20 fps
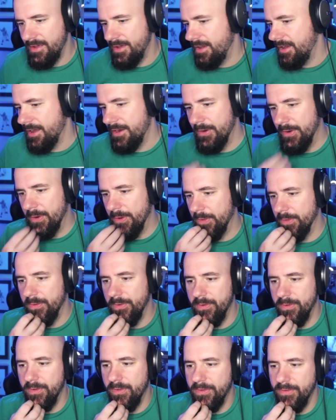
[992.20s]
I don't know,
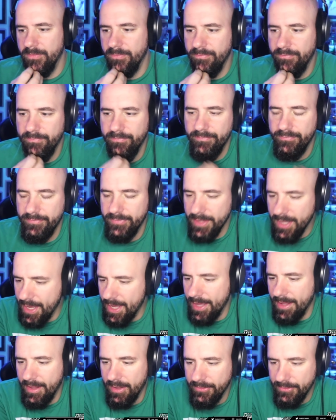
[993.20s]
dude.
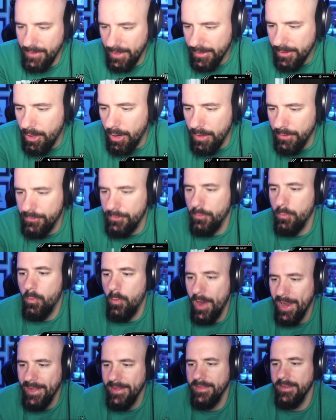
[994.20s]
Yeah, that's uh, cards are
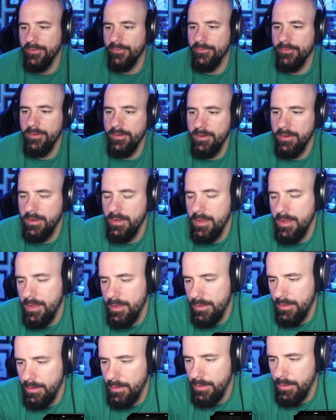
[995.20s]
way different,
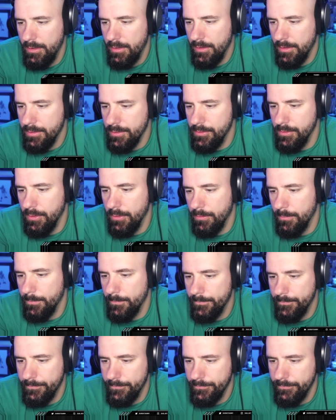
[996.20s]
you know.
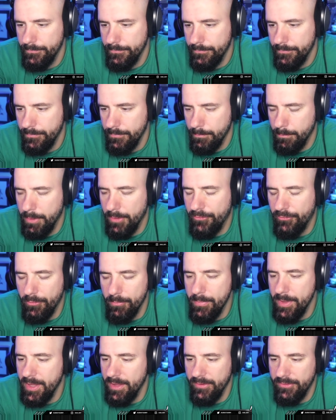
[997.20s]
But for
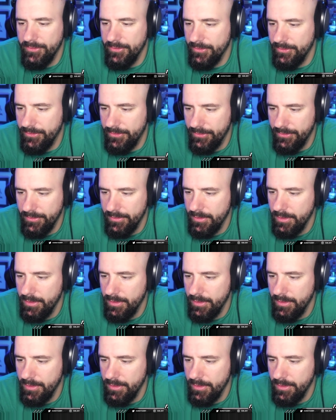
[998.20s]
me, it's just